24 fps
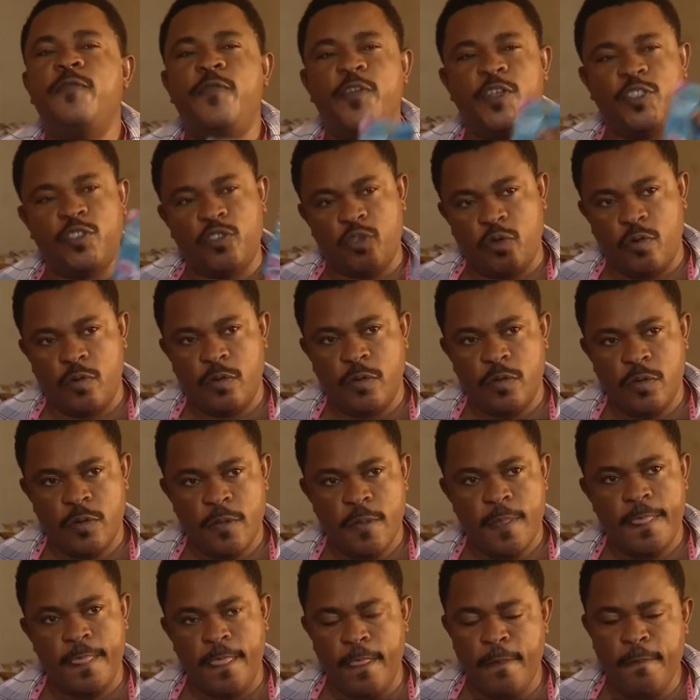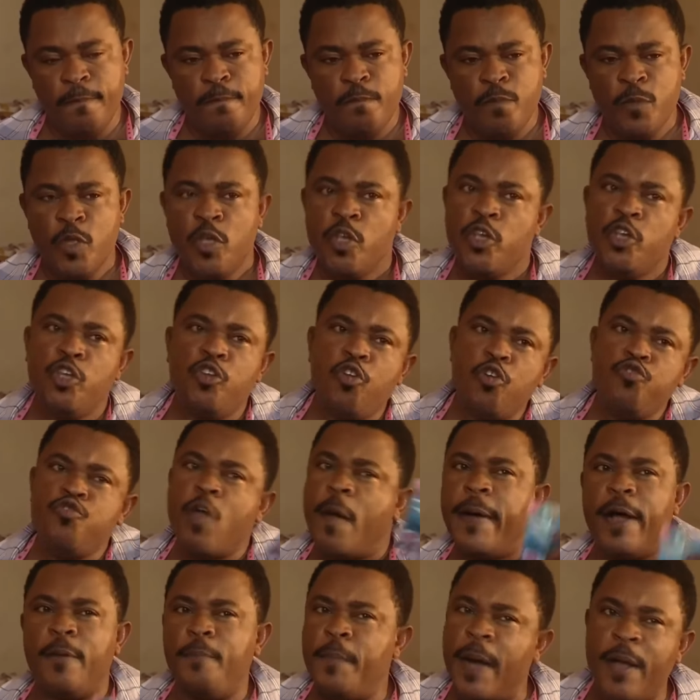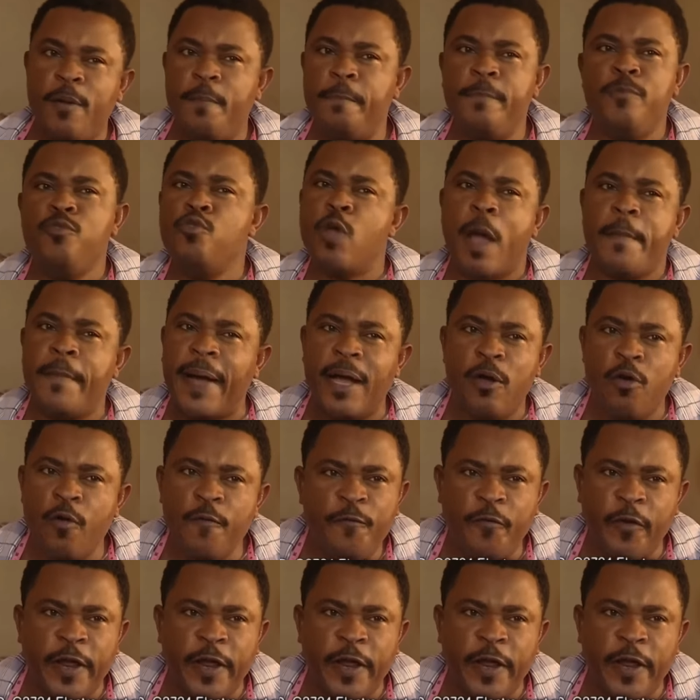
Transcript: Victor. You know you are my own